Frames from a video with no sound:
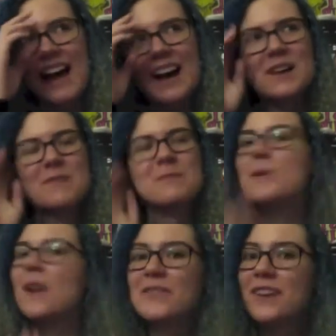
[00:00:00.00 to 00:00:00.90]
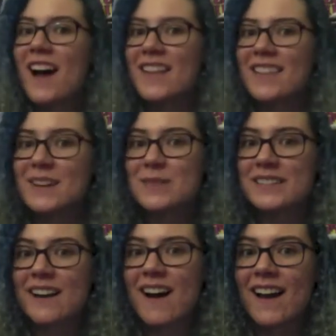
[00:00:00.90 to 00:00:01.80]
So I had forgotten that he was
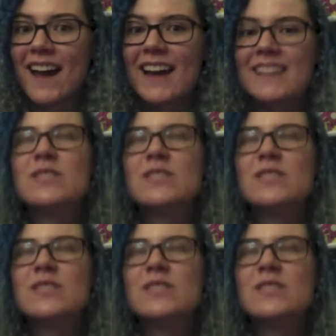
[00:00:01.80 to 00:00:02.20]
a Kage,